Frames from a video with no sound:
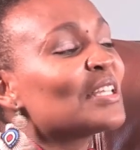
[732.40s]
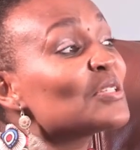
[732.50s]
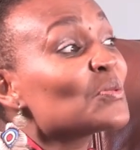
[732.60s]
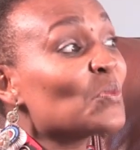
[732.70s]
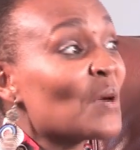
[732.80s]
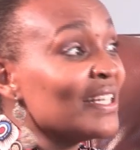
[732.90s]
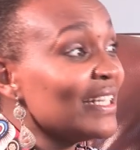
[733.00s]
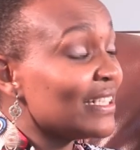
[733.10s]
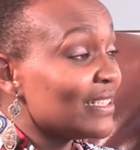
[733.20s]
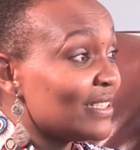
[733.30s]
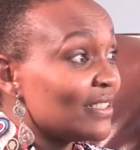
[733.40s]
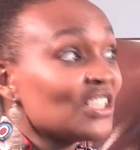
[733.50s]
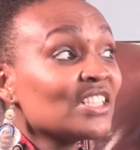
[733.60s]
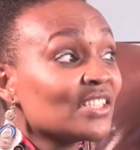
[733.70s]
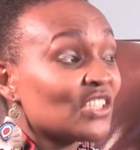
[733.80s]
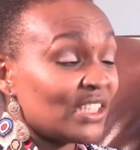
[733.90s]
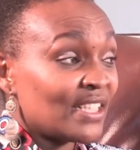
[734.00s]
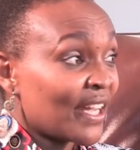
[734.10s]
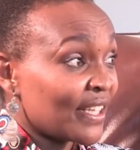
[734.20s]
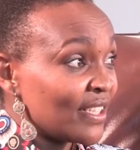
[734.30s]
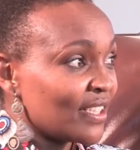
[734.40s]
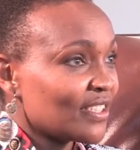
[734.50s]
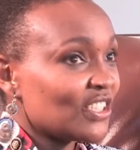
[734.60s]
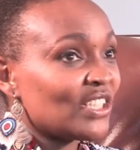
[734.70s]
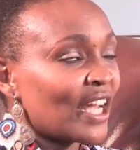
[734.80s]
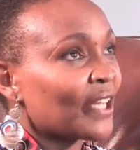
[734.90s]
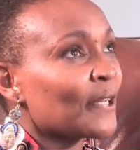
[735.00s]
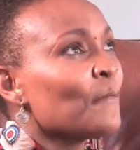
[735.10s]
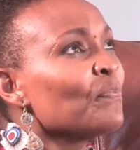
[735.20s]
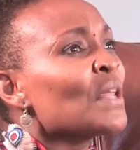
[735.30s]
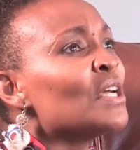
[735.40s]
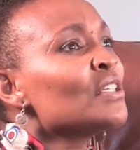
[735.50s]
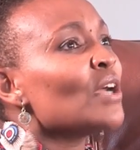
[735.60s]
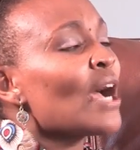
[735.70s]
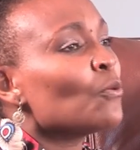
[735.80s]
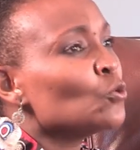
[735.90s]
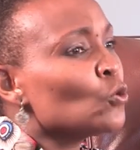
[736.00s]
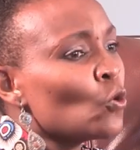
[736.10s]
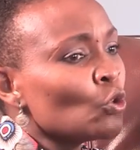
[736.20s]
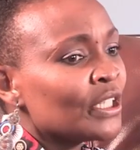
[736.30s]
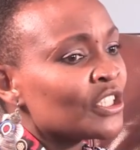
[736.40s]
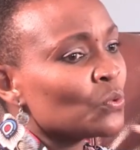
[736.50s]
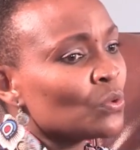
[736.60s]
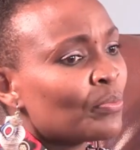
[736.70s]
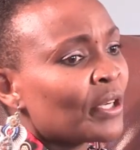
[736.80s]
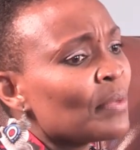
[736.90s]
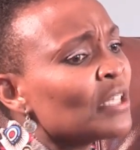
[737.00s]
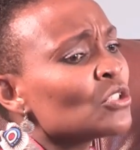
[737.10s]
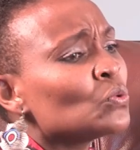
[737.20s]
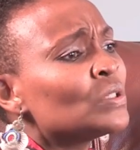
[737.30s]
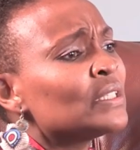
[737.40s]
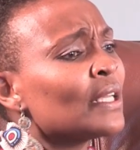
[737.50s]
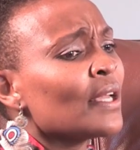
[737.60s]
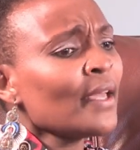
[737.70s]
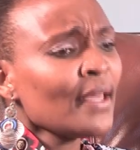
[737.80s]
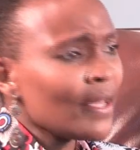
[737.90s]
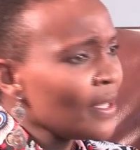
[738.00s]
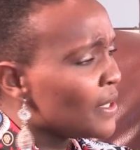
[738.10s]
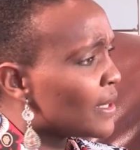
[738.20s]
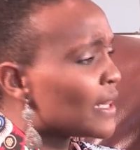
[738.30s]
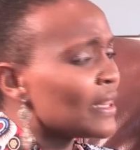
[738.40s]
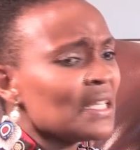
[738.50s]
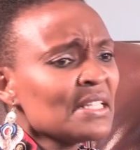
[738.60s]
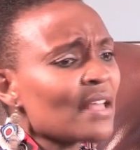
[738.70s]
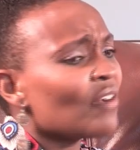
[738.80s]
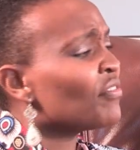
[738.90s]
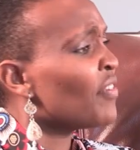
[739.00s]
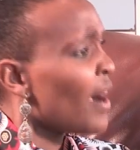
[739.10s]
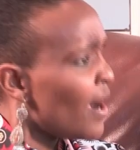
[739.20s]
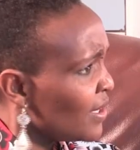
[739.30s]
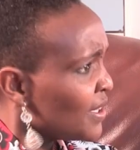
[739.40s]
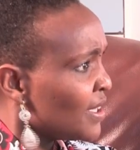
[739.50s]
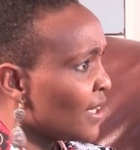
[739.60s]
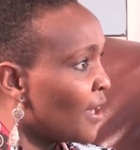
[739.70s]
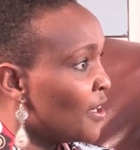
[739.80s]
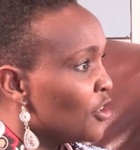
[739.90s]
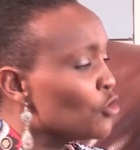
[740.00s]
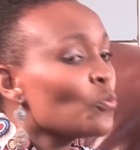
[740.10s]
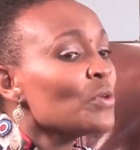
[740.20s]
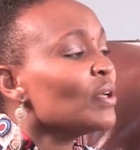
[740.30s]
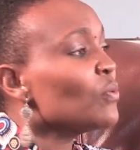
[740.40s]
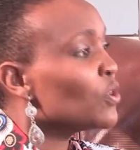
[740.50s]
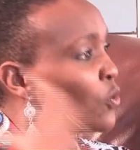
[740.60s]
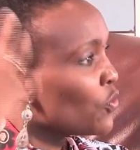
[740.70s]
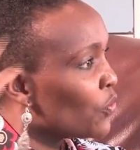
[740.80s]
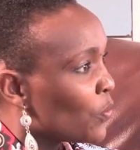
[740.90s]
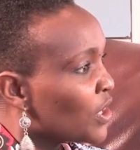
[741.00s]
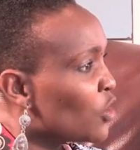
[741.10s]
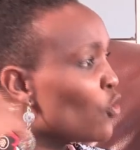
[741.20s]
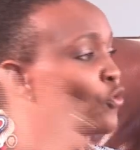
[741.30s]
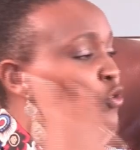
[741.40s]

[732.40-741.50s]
but there is one lady, she died. She died. I would go and she would braid me and she would say, hey, the things I've heard here. You know, women when they go